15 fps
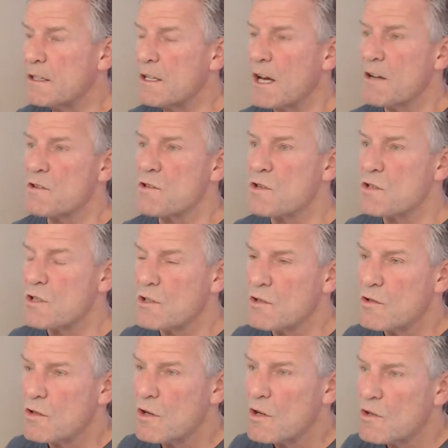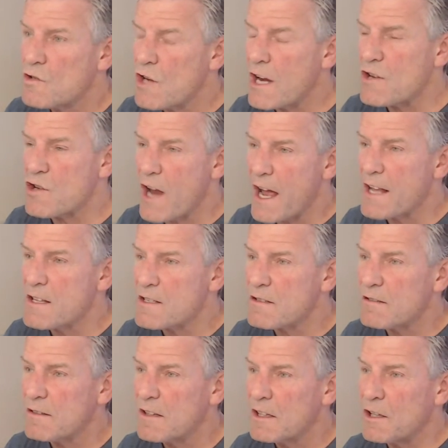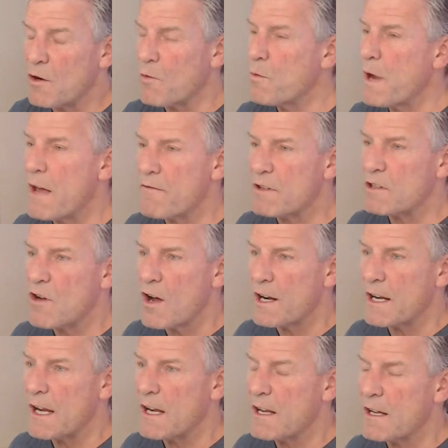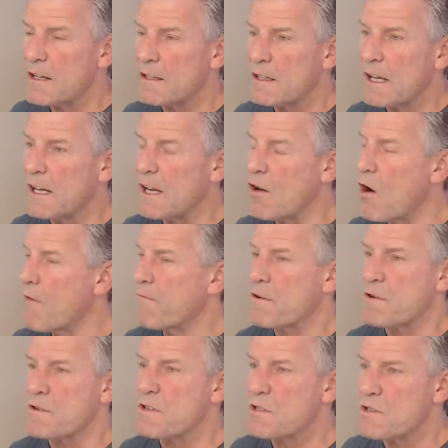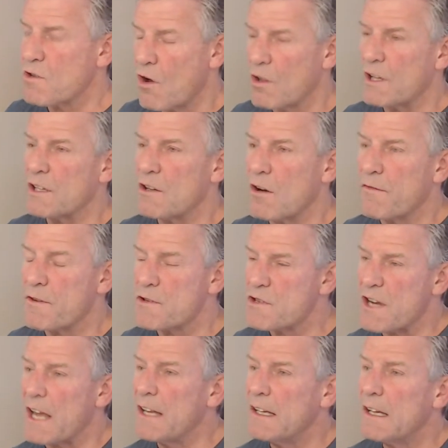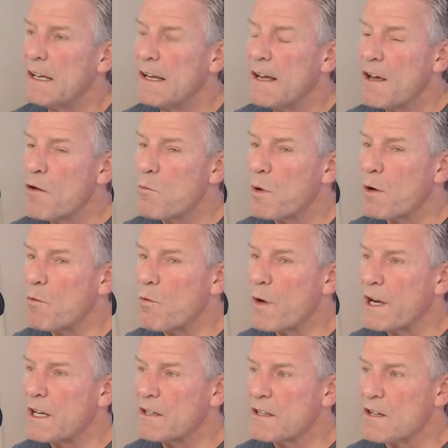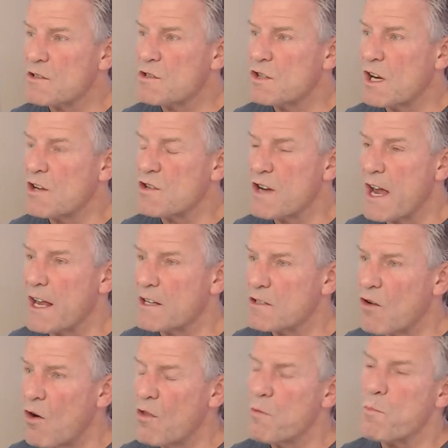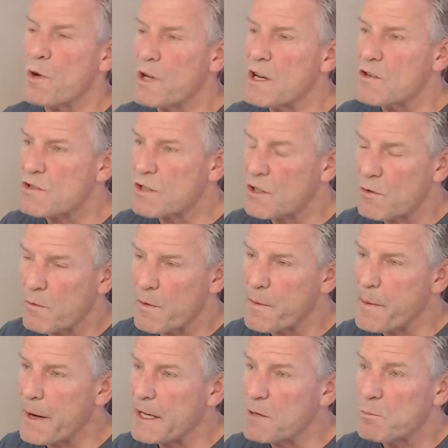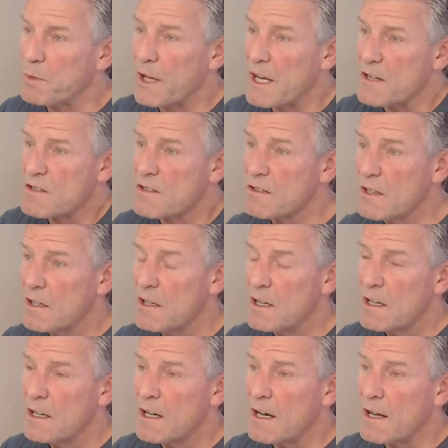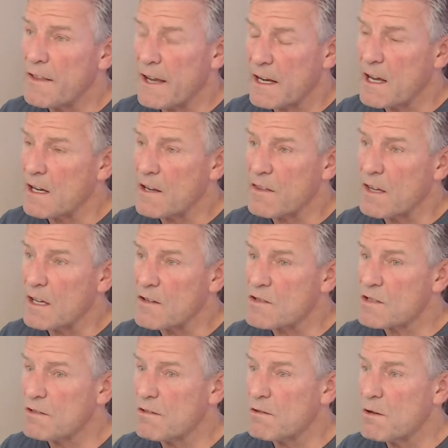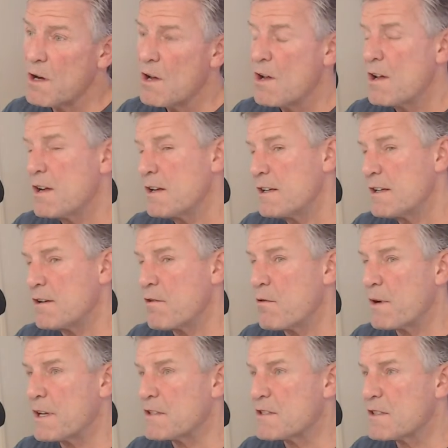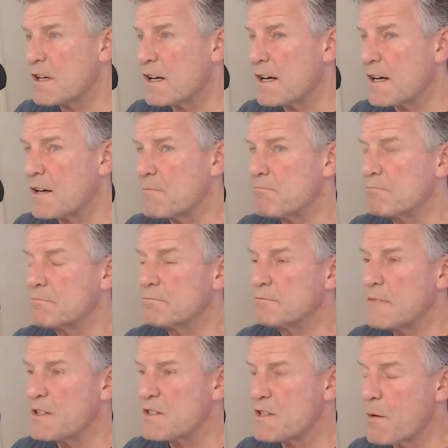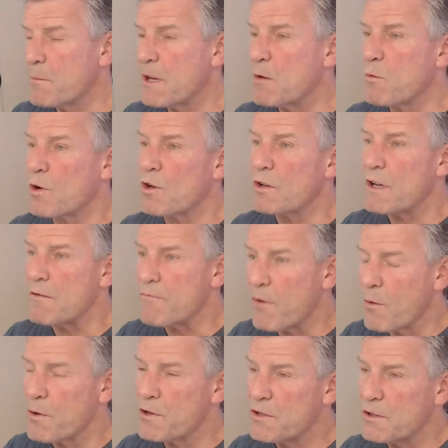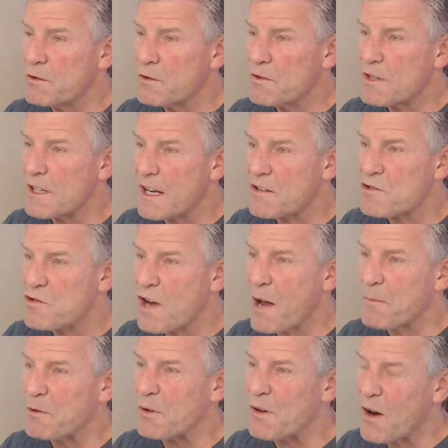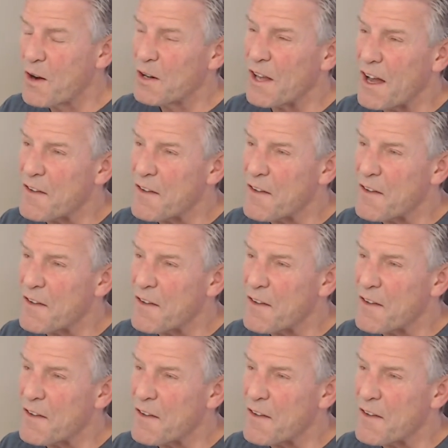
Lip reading: does change hands, we haven't got any solid offers yet, but when it does change hands, all the bookings are going to remain in place, that kind of thing. So, it's something we're looking forward to, the next chapter in our